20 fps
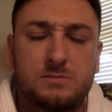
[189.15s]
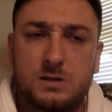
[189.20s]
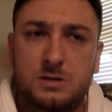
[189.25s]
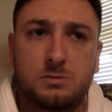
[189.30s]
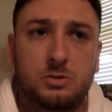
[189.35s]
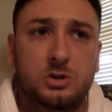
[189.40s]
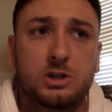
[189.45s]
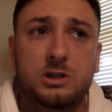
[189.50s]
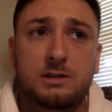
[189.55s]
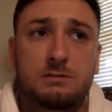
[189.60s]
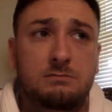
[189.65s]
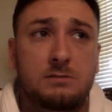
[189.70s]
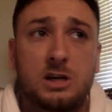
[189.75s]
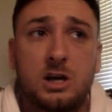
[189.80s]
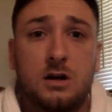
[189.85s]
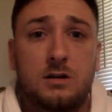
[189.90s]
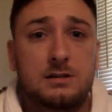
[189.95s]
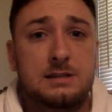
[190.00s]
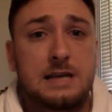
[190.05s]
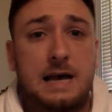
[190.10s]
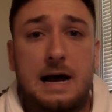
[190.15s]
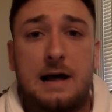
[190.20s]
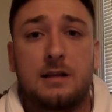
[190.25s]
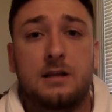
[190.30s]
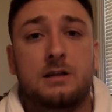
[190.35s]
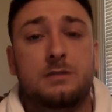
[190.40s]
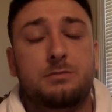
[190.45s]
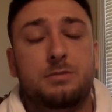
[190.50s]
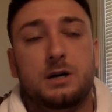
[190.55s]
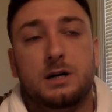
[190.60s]
Some good young
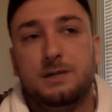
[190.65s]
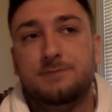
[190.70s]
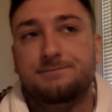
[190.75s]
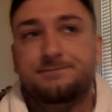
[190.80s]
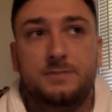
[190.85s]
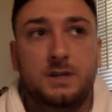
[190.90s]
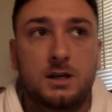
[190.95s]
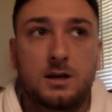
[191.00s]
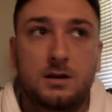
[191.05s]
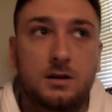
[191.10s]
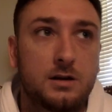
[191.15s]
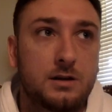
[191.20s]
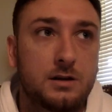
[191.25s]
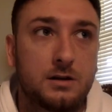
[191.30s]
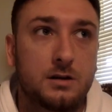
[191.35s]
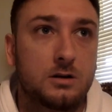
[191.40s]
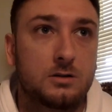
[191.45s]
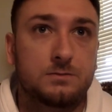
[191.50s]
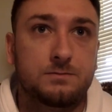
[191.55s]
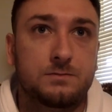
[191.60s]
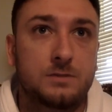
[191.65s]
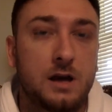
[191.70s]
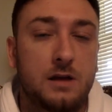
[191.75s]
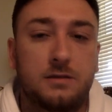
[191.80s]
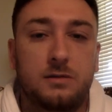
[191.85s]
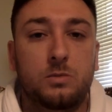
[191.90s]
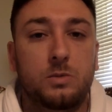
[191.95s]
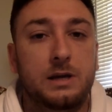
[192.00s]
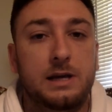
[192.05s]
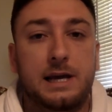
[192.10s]
talent, but,
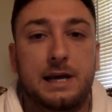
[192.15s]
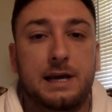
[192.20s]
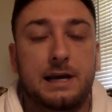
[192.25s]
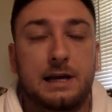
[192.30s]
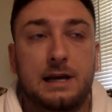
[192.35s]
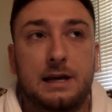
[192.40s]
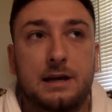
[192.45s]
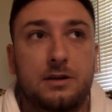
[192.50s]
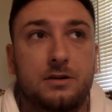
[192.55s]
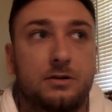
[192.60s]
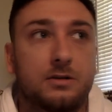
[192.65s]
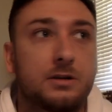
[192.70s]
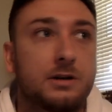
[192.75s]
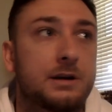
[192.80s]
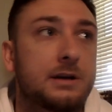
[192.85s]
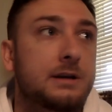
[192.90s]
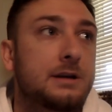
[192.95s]
nothing we can't handle.